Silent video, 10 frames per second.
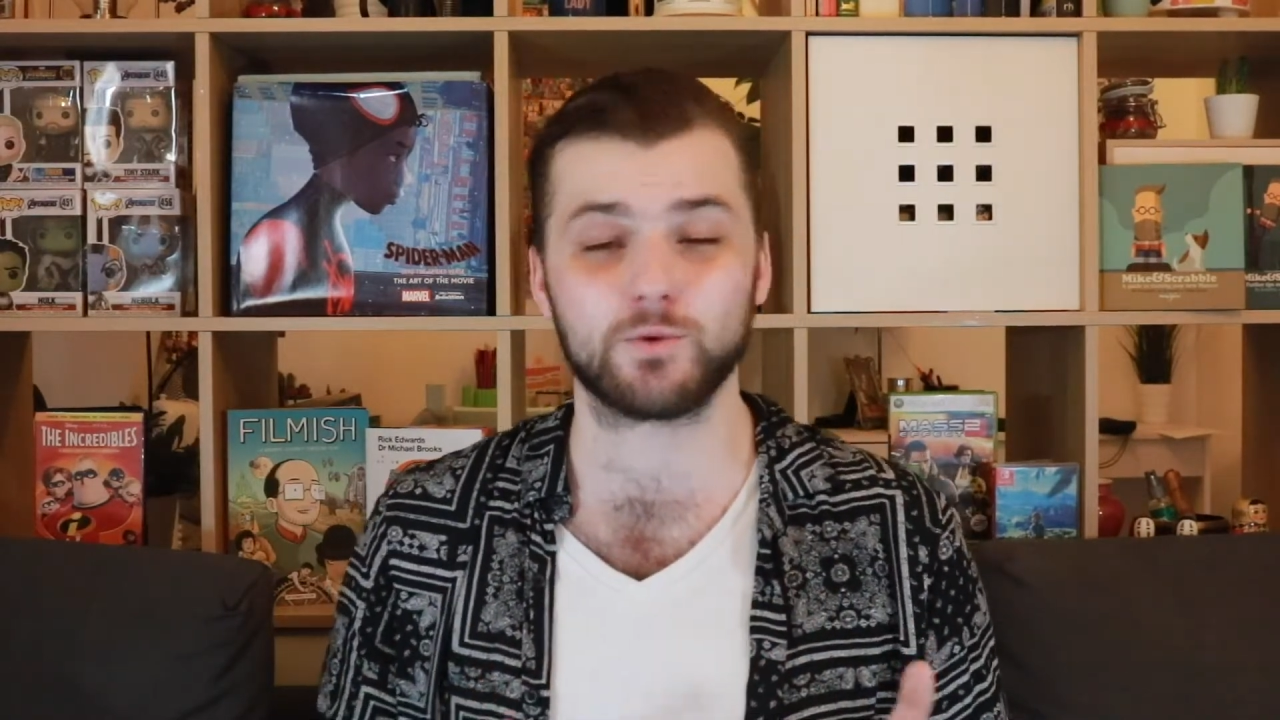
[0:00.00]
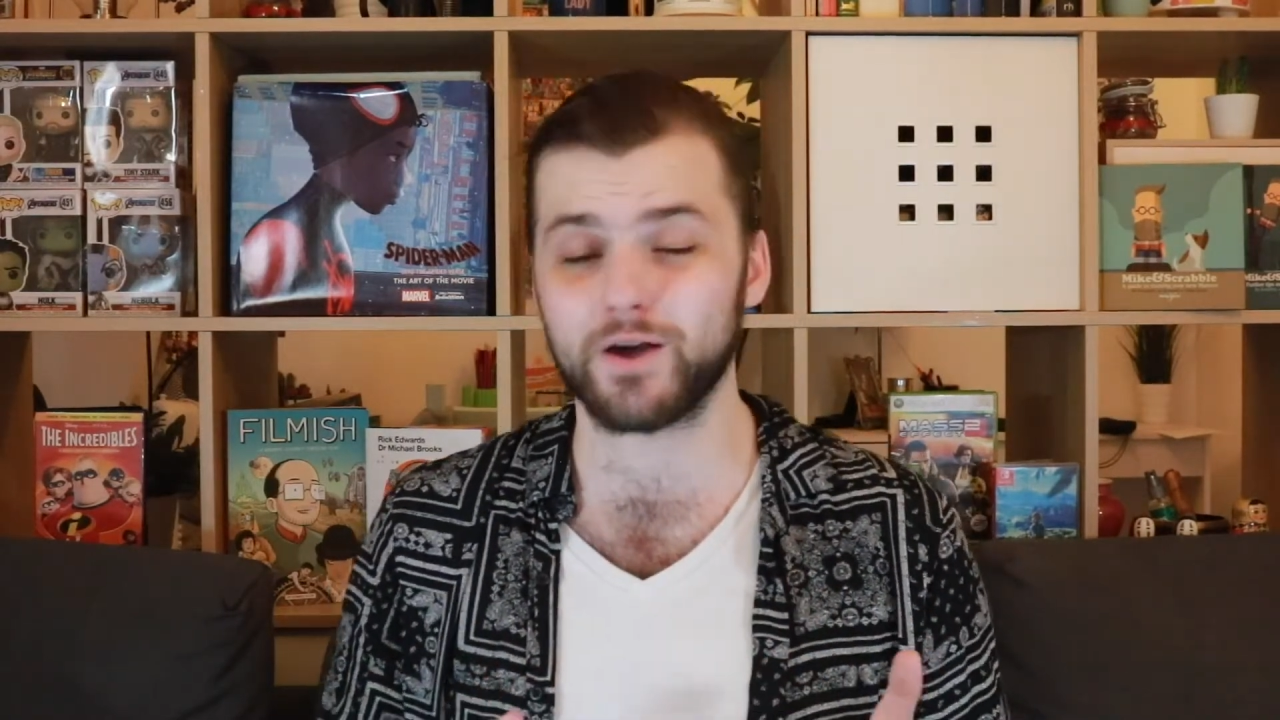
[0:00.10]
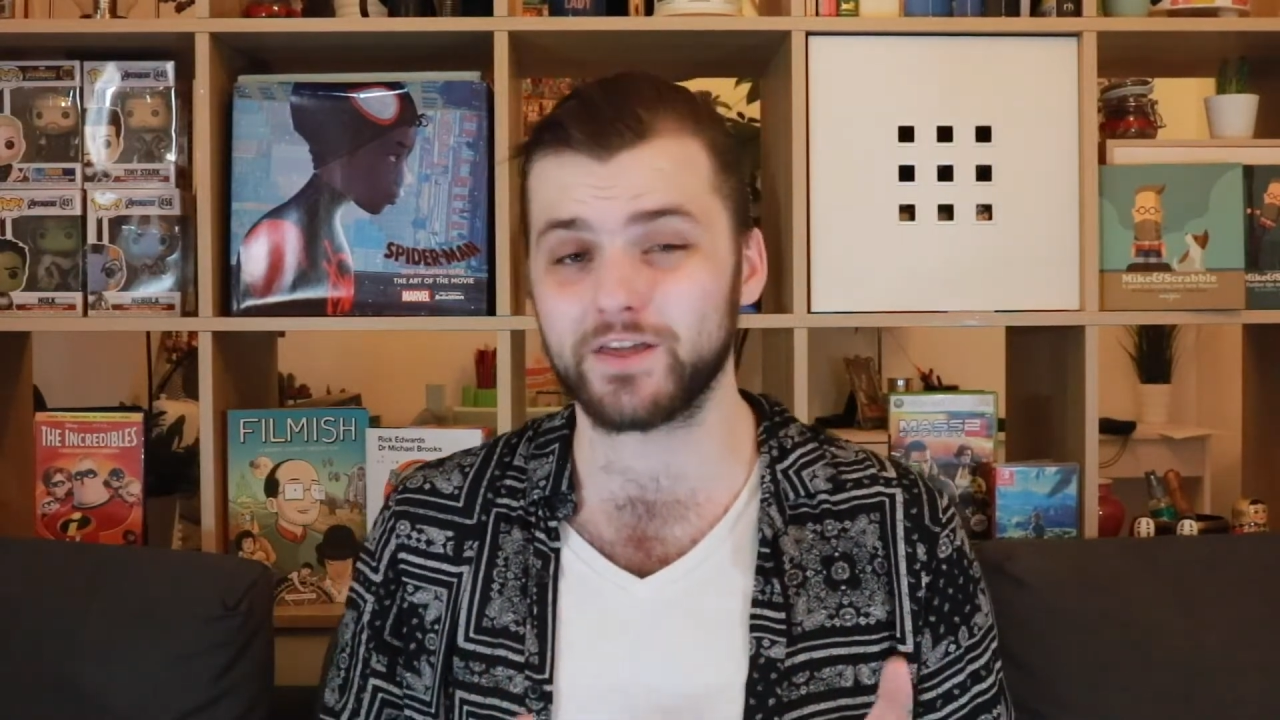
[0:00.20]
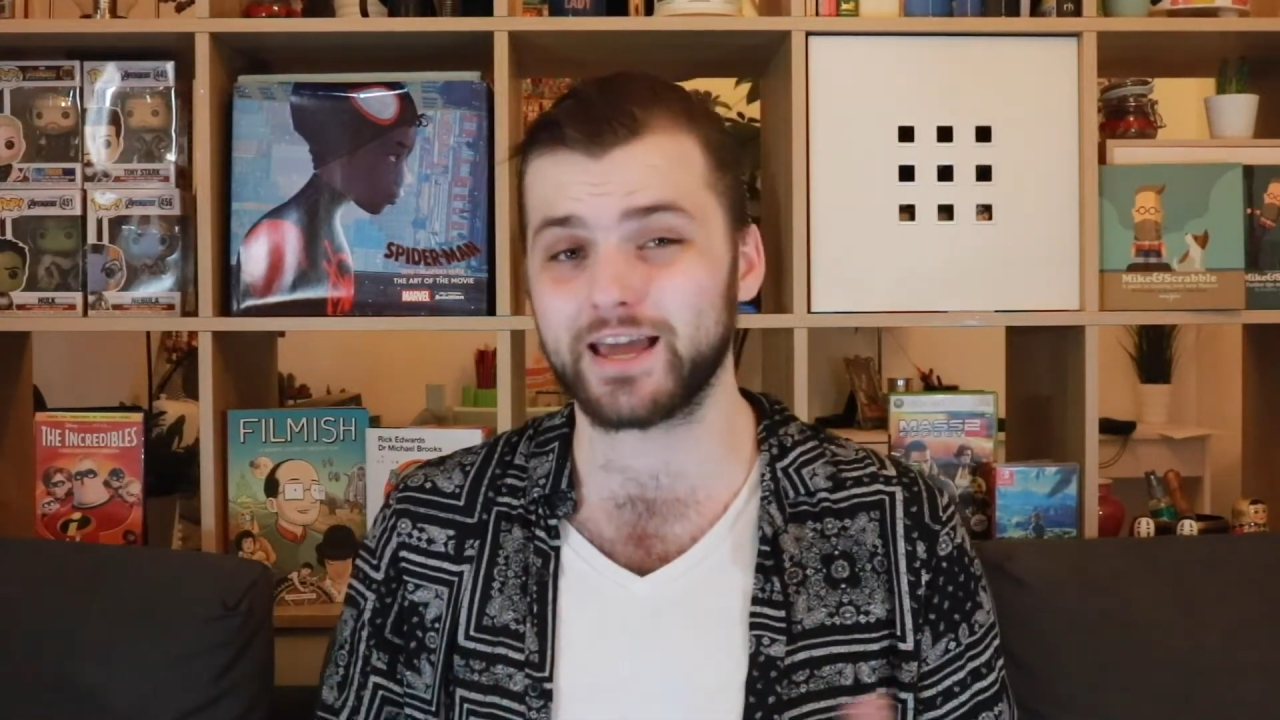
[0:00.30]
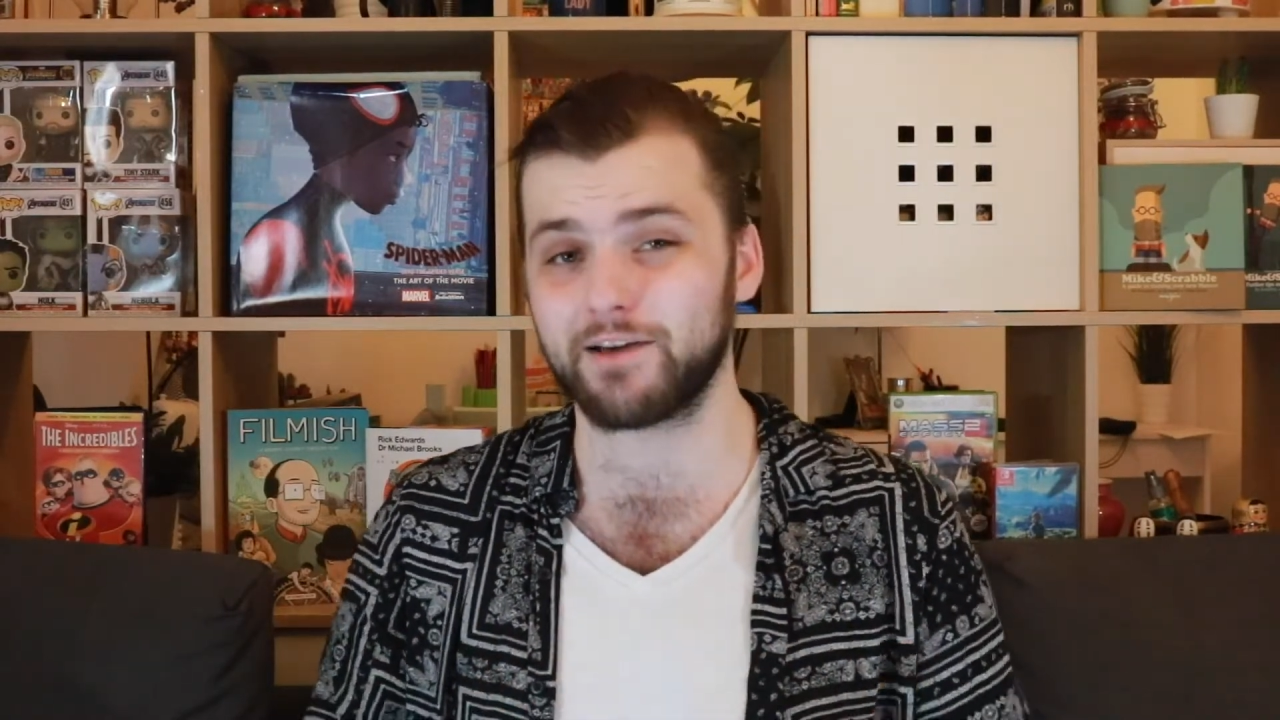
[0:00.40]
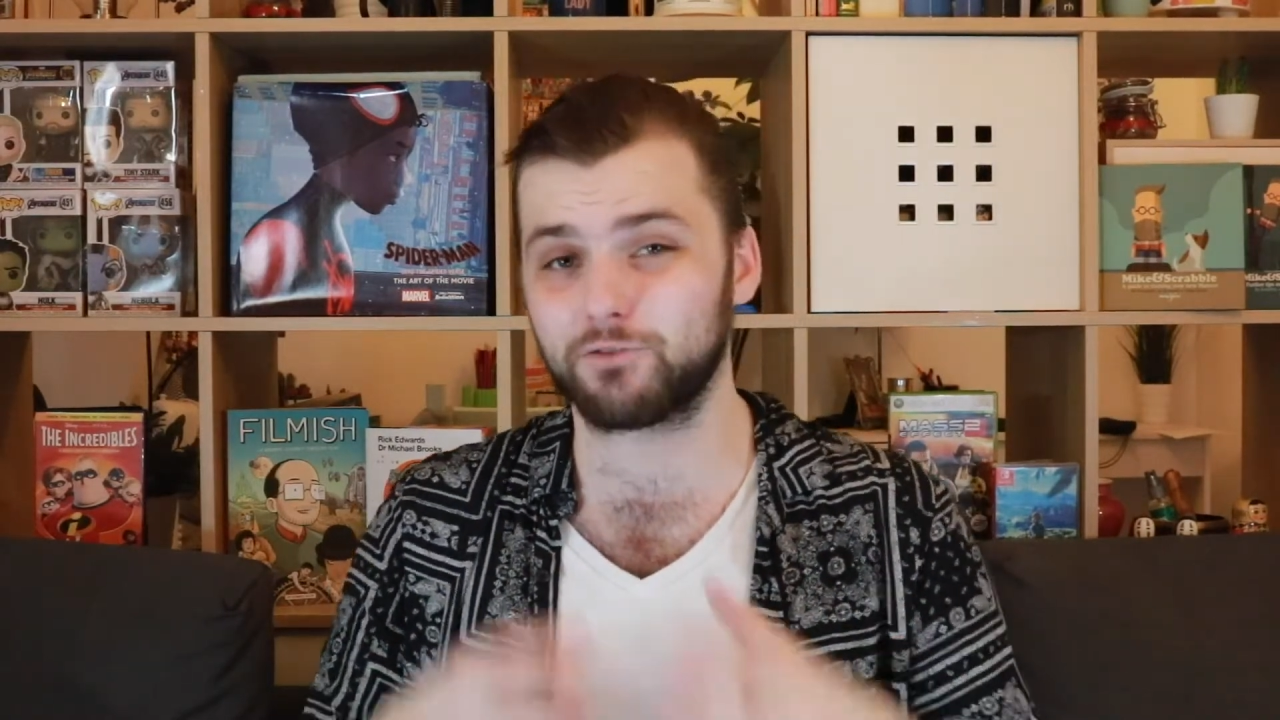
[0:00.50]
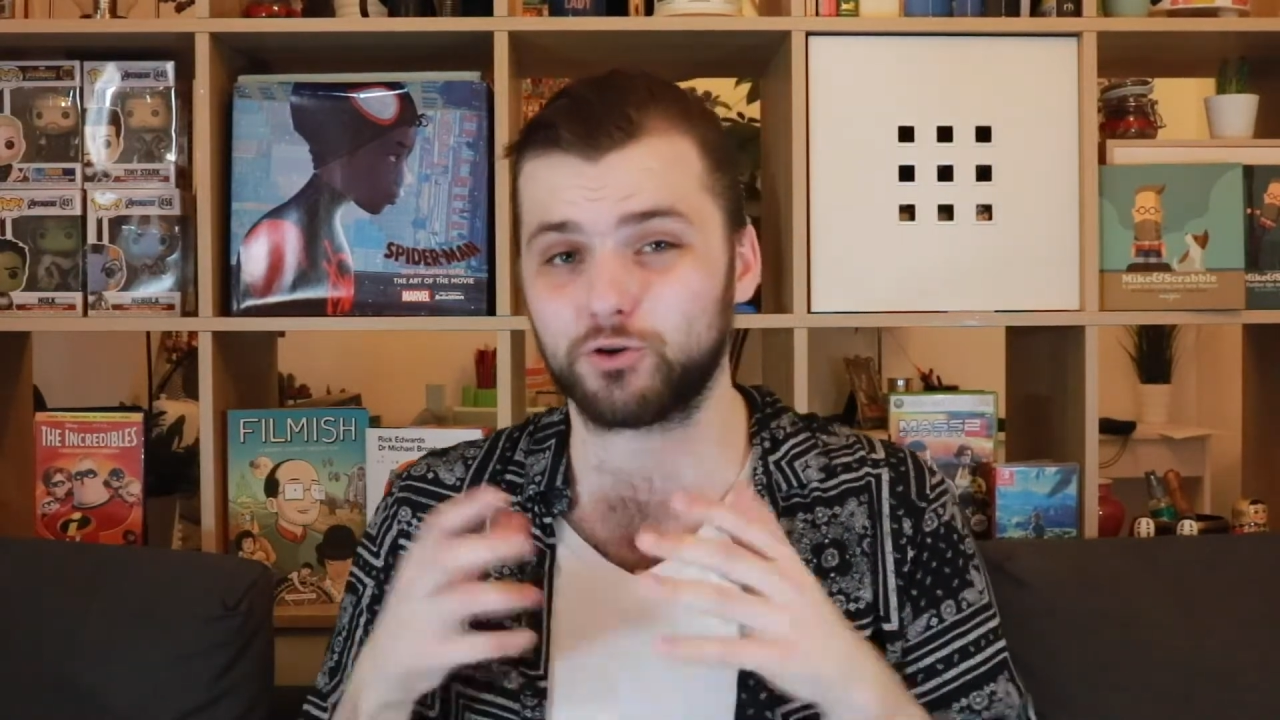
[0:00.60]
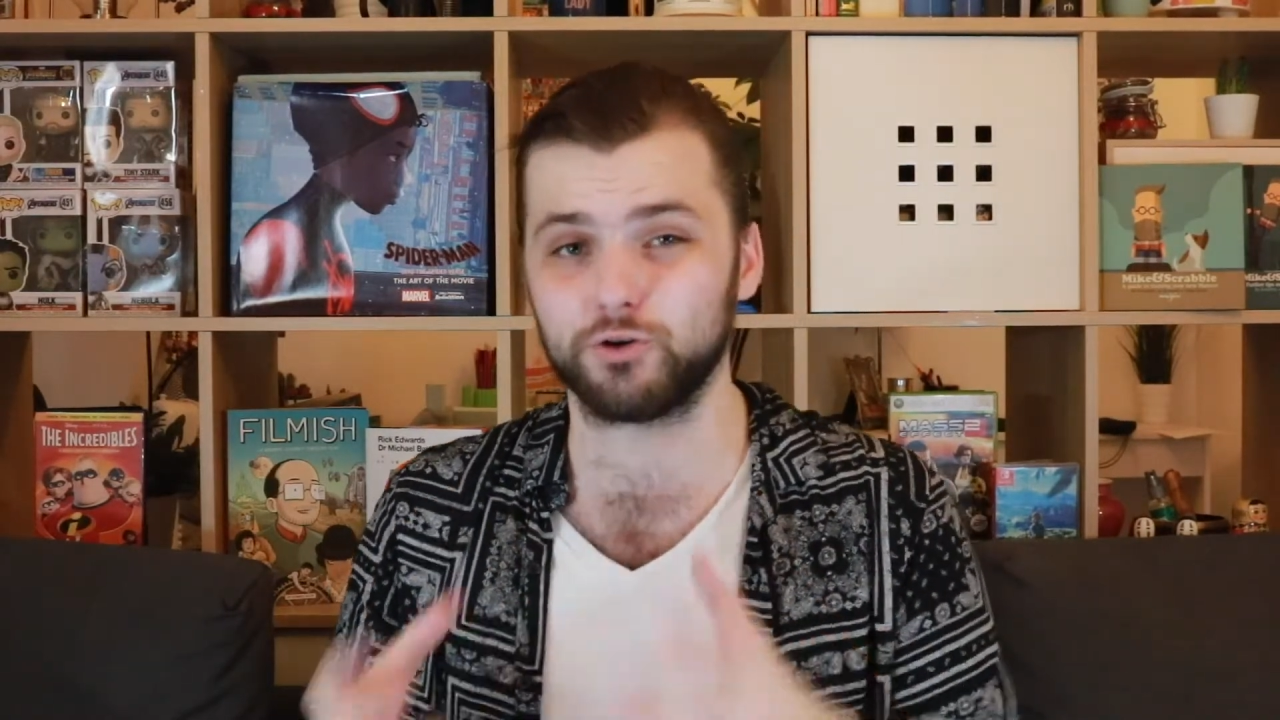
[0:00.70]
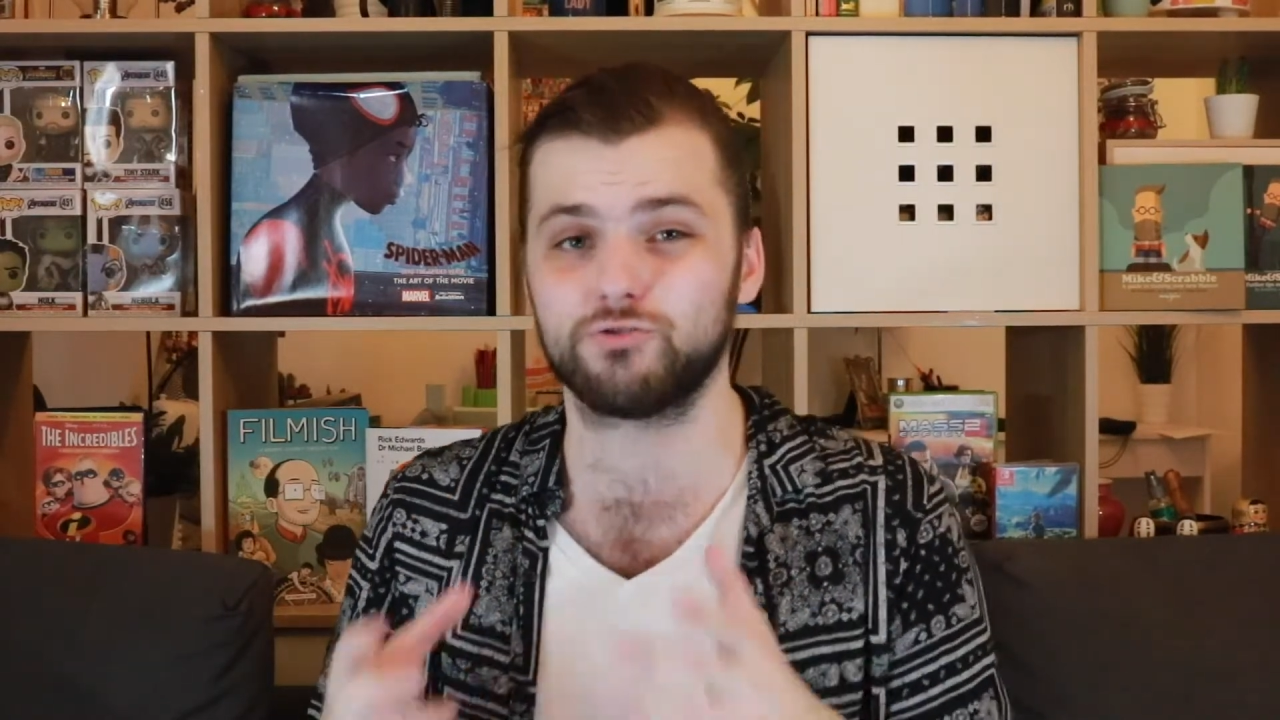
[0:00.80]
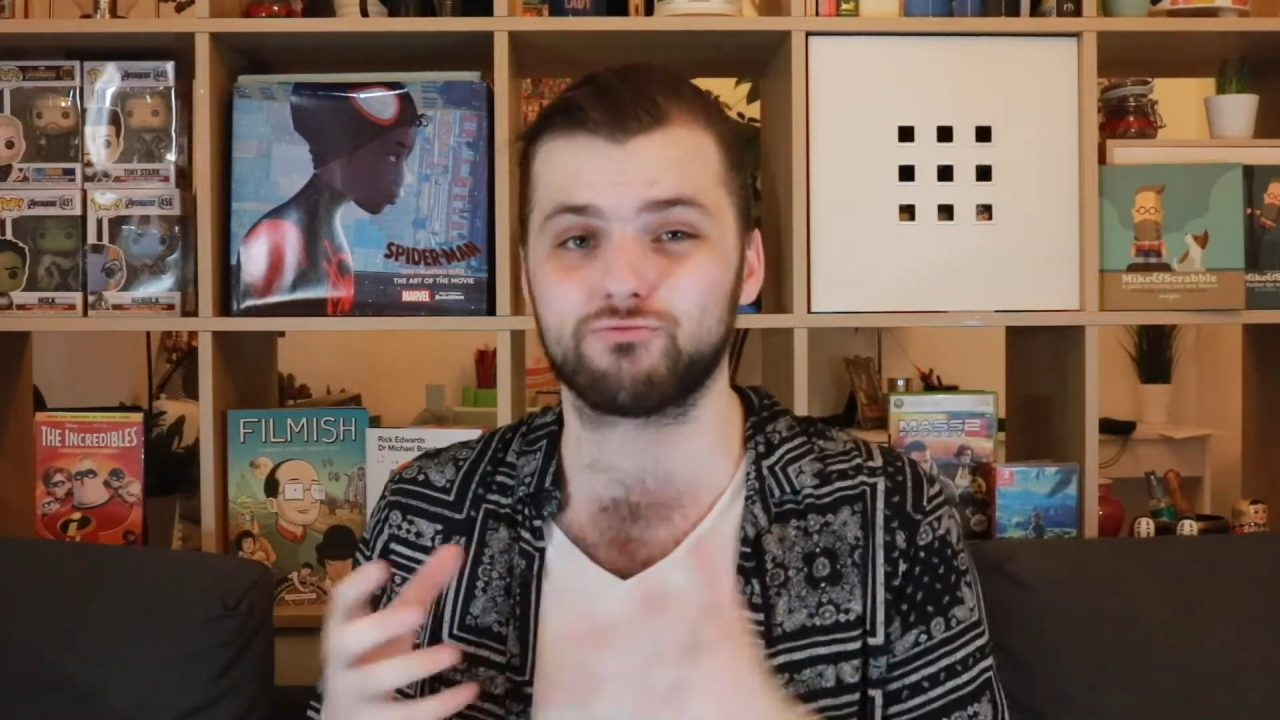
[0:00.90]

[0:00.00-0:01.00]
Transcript: I think have good